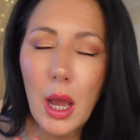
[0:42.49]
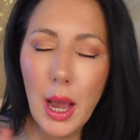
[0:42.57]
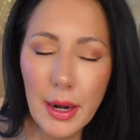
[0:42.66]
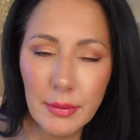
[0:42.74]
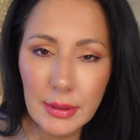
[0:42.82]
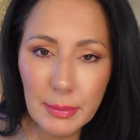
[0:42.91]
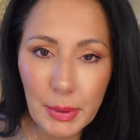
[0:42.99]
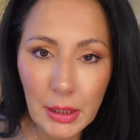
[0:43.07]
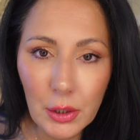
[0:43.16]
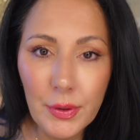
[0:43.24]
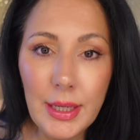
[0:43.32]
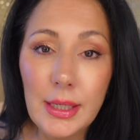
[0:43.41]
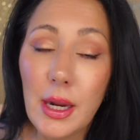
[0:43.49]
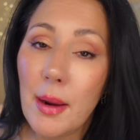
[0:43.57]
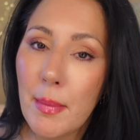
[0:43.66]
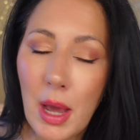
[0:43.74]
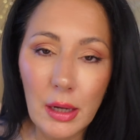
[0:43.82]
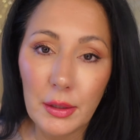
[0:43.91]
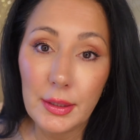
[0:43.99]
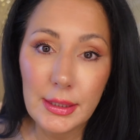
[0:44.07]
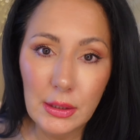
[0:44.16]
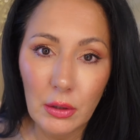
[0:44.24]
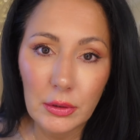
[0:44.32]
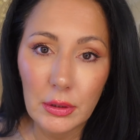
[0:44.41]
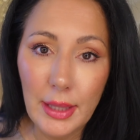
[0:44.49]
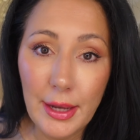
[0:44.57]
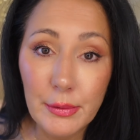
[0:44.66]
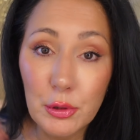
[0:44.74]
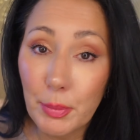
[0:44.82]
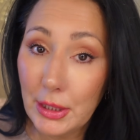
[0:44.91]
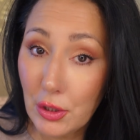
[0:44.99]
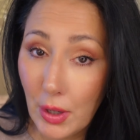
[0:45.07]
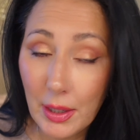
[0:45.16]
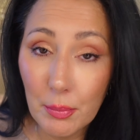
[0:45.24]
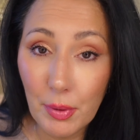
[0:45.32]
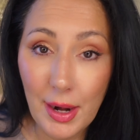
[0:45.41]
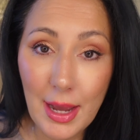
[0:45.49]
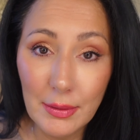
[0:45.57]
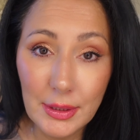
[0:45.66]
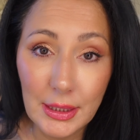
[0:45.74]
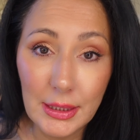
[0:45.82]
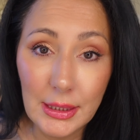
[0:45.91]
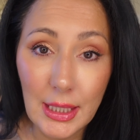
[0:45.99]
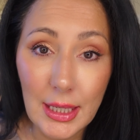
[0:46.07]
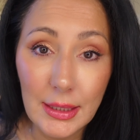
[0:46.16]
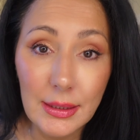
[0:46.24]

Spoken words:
I don't speak Korean. I'm not going to insult their language by trying to pronounce these things.